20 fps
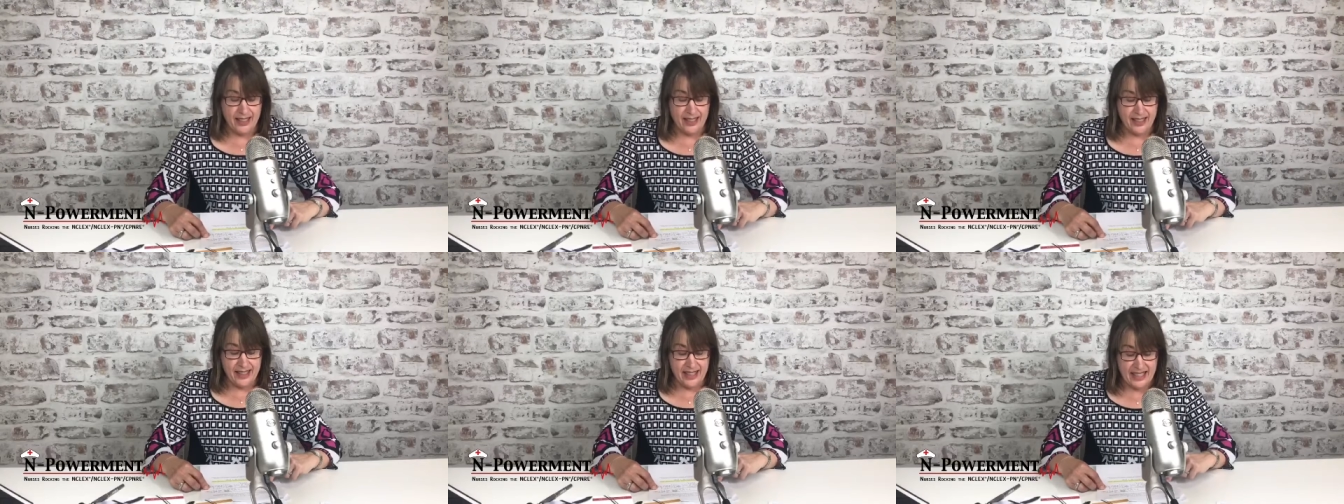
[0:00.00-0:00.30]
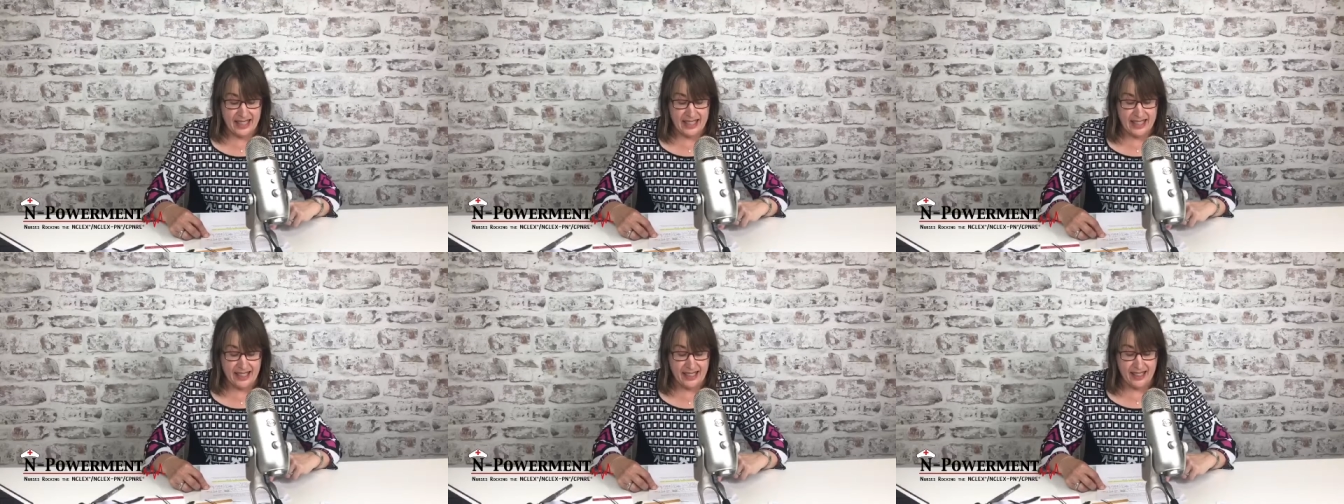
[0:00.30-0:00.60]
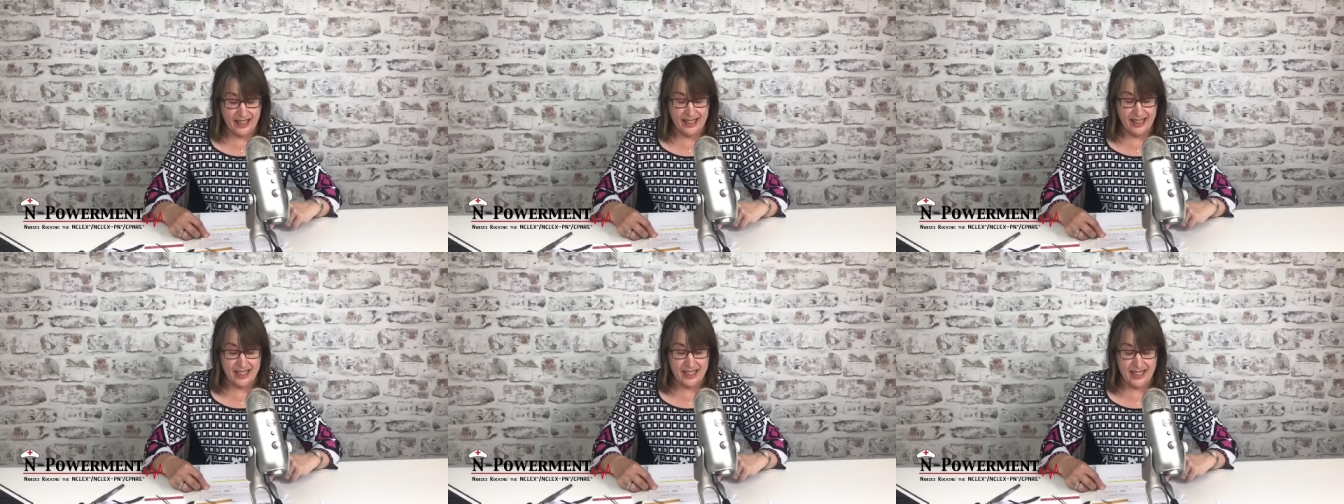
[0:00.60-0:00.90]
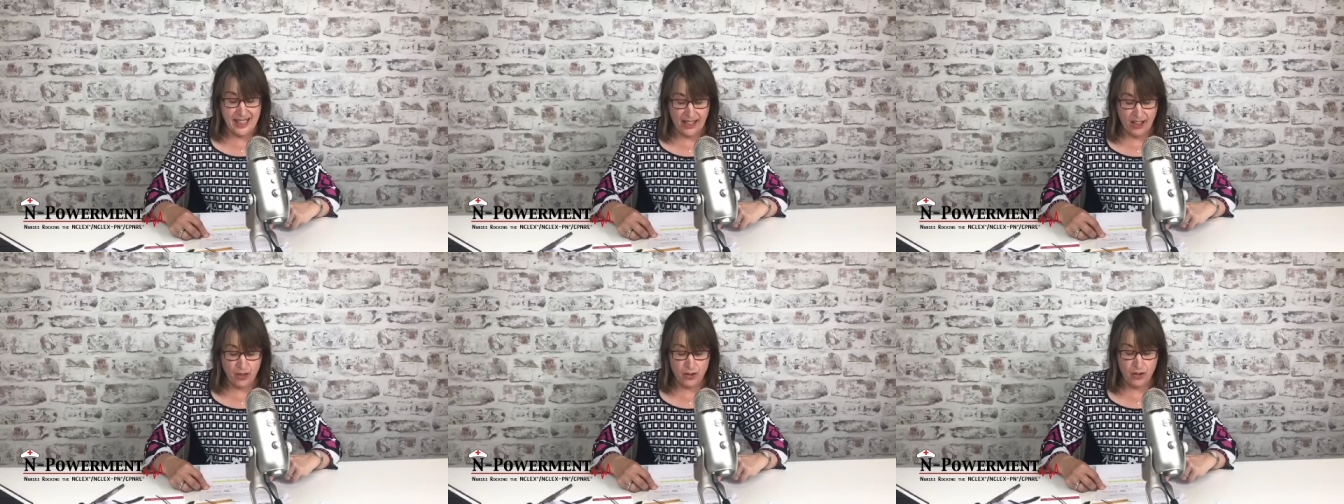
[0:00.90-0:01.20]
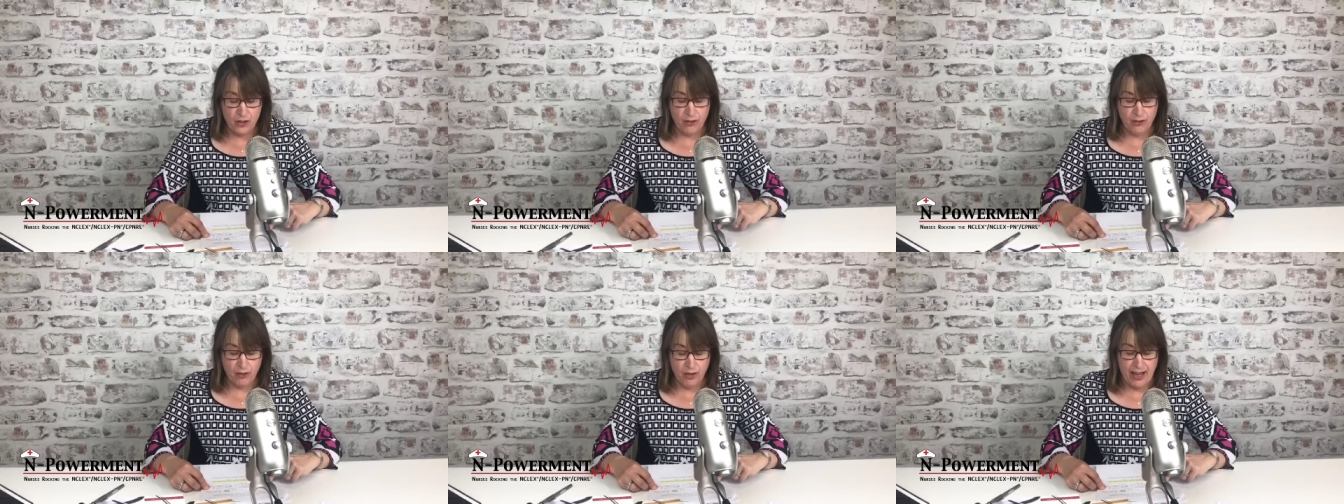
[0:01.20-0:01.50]
D,
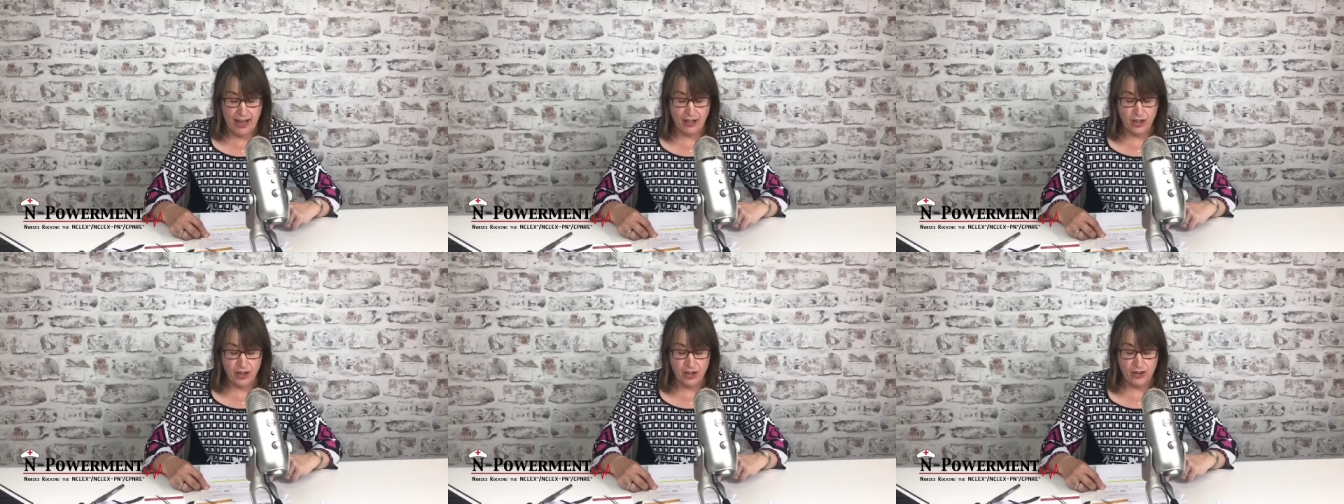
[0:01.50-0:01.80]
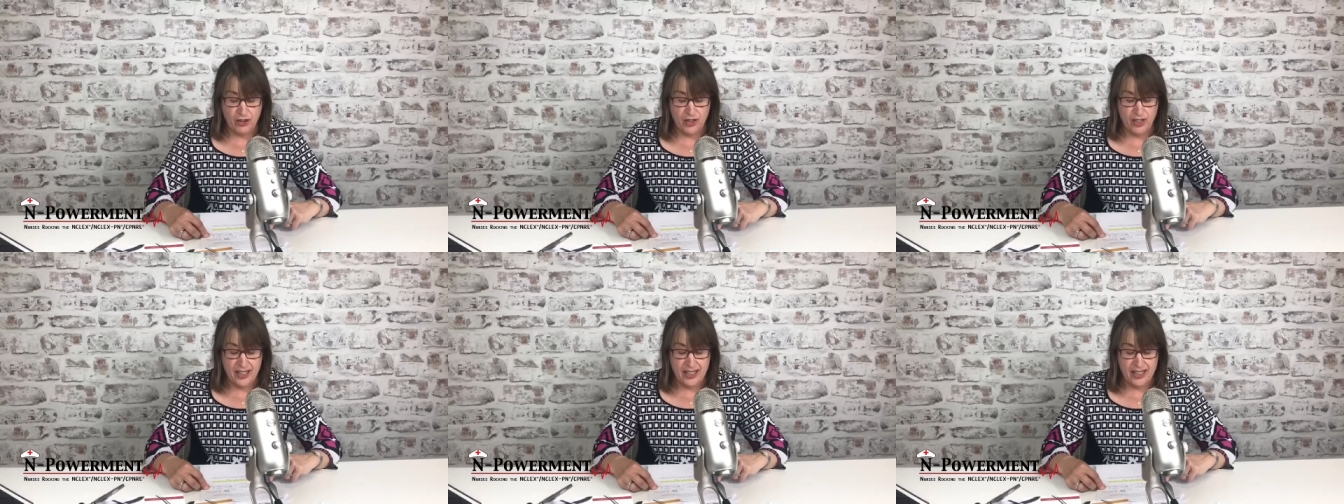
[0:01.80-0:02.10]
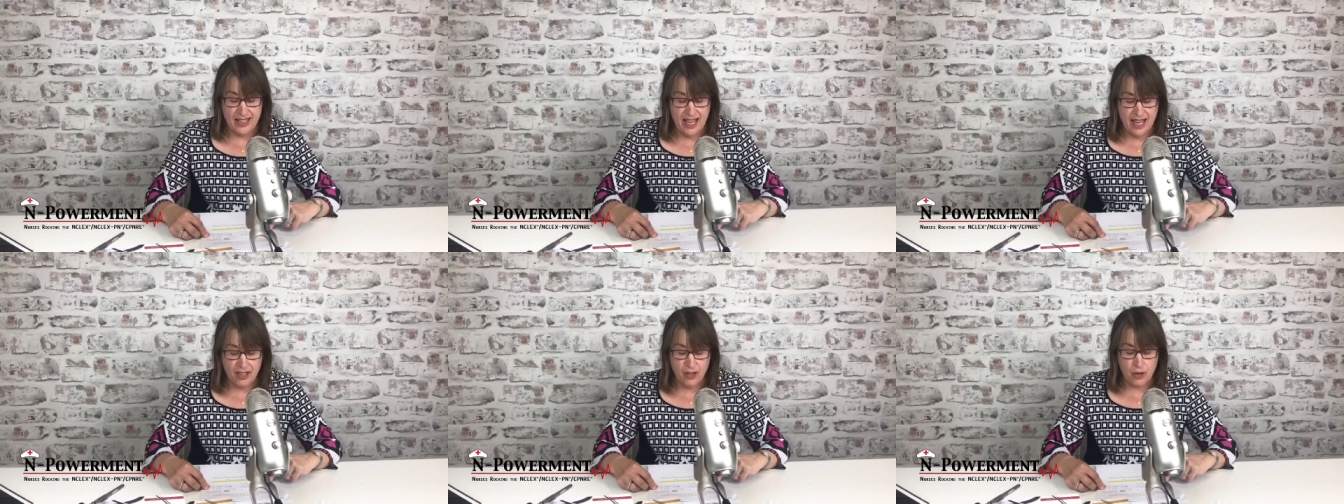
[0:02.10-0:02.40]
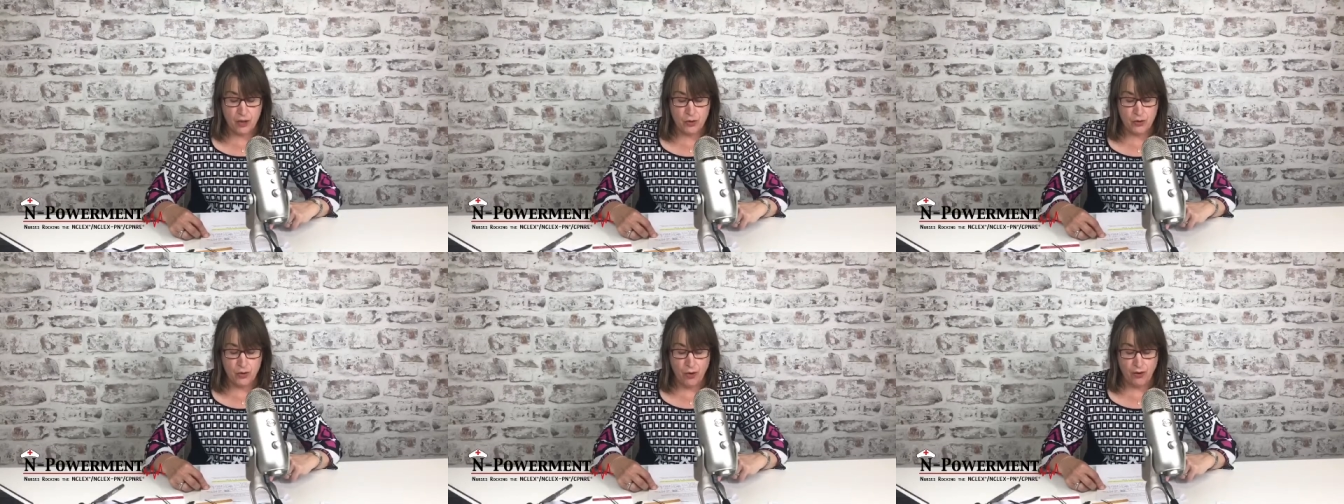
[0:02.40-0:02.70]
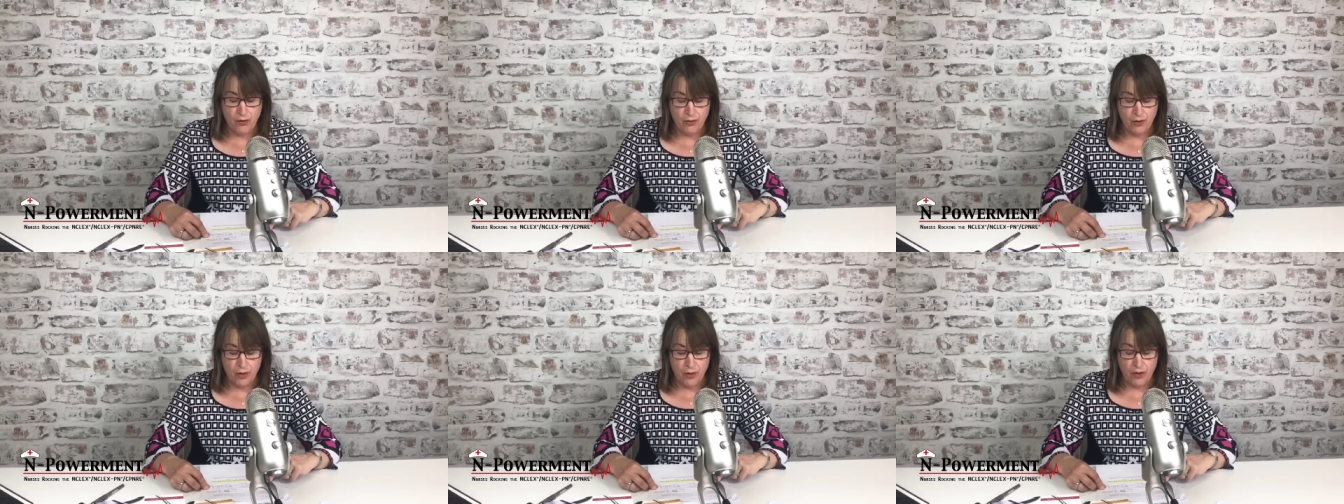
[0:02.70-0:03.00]
skeletal fractures. Is that true or
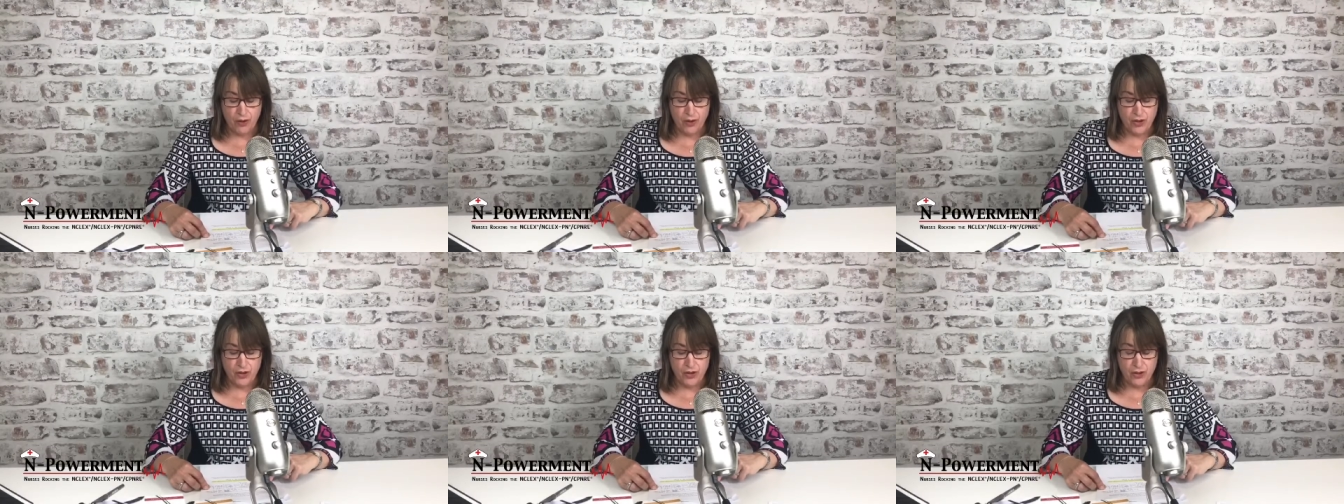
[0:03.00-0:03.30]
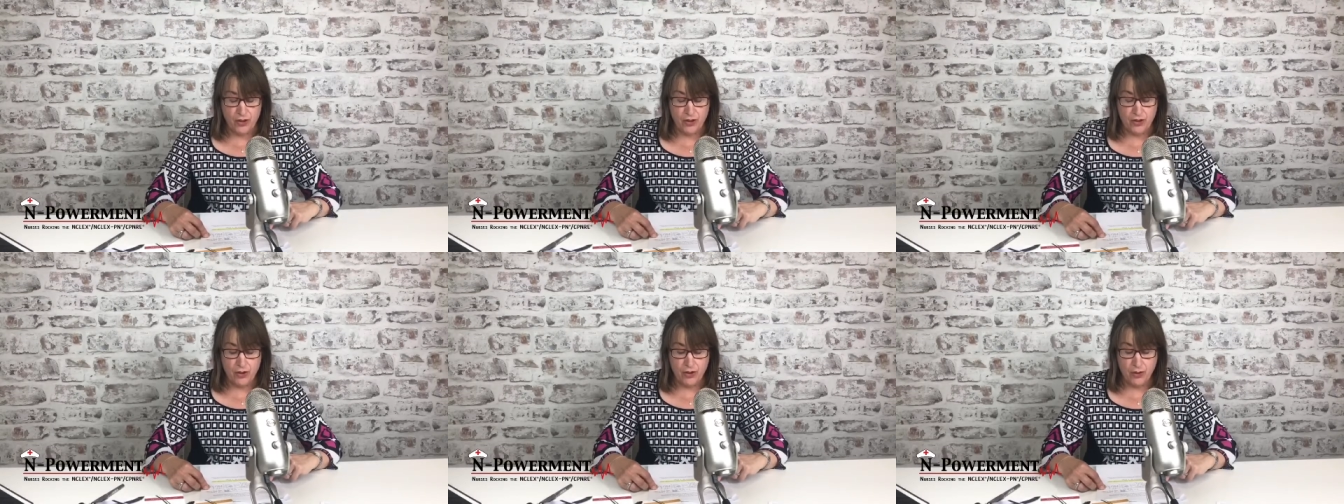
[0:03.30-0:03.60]
false?